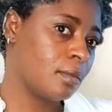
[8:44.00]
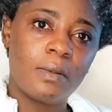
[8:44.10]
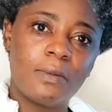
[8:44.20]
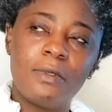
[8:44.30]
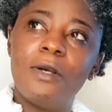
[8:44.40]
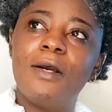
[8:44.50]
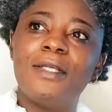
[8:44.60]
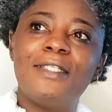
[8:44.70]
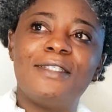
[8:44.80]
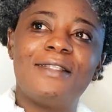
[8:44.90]
Why
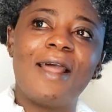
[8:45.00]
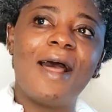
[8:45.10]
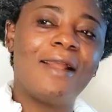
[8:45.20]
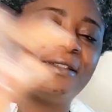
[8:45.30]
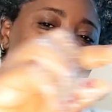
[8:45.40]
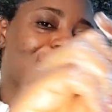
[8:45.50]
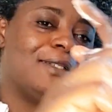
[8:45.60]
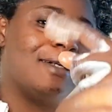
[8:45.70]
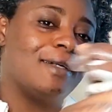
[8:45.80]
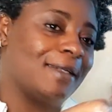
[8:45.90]
is that so
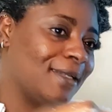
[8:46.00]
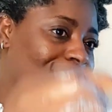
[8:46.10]
long?